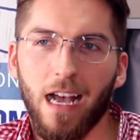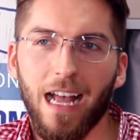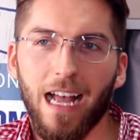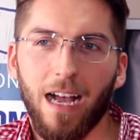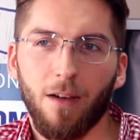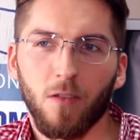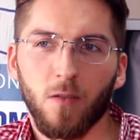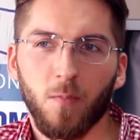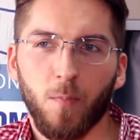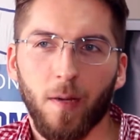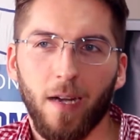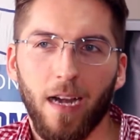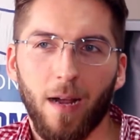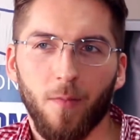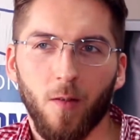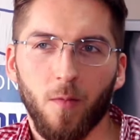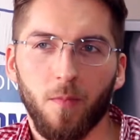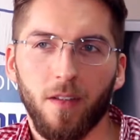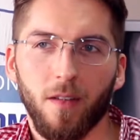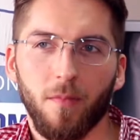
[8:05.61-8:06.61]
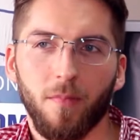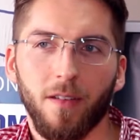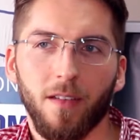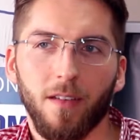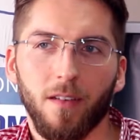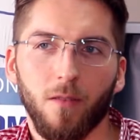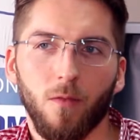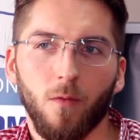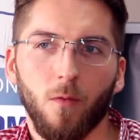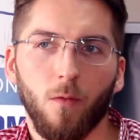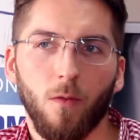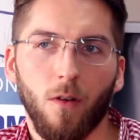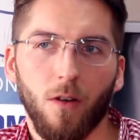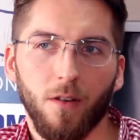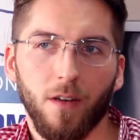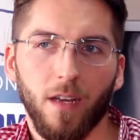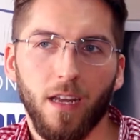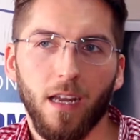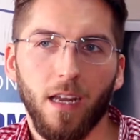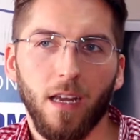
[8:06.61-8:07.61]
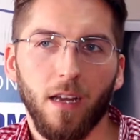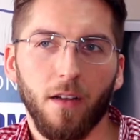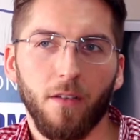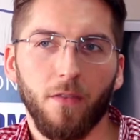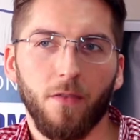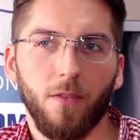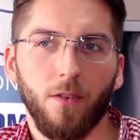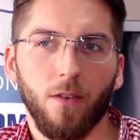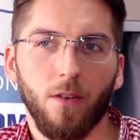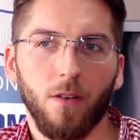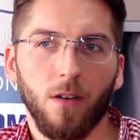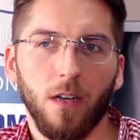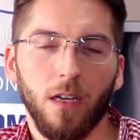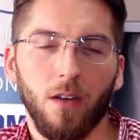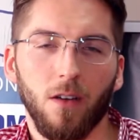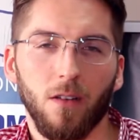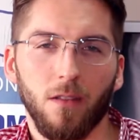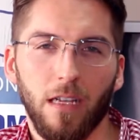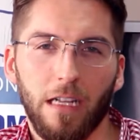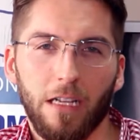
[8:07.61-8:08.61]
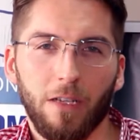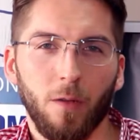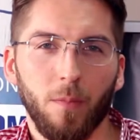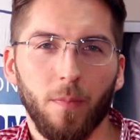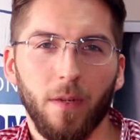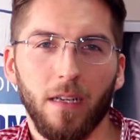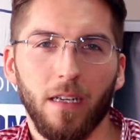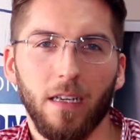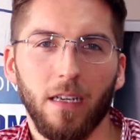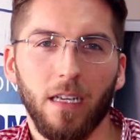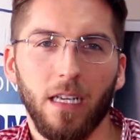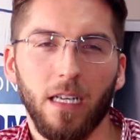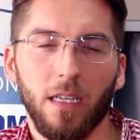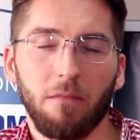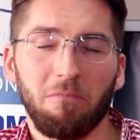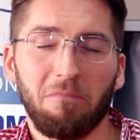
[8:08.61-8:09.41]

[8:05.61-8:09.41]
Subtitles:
I would probably be working for an online company